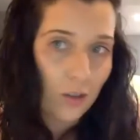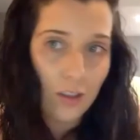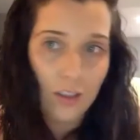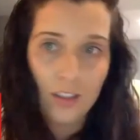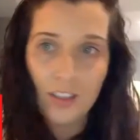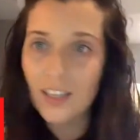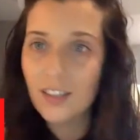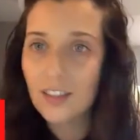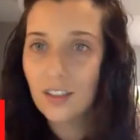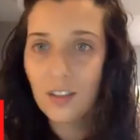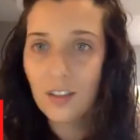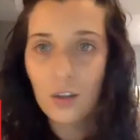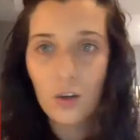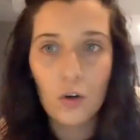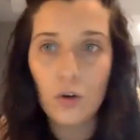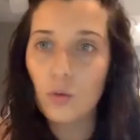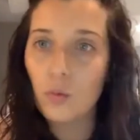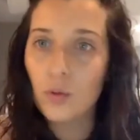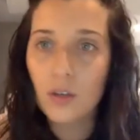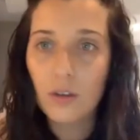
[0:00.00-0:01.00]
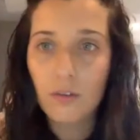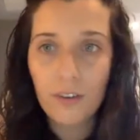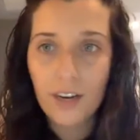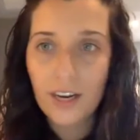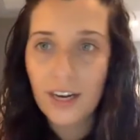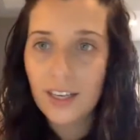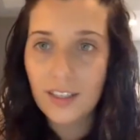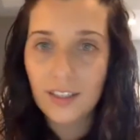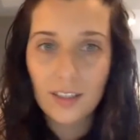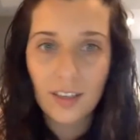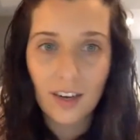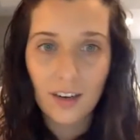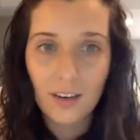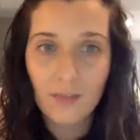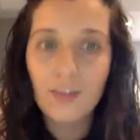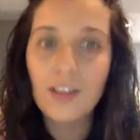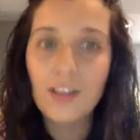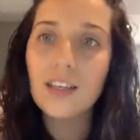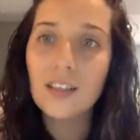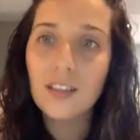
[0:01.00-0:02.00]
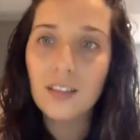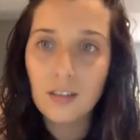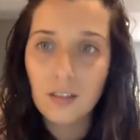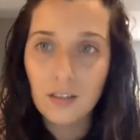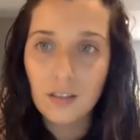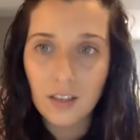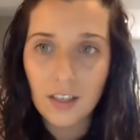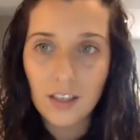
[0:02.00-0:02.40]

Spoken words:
get to know real fast kind of things,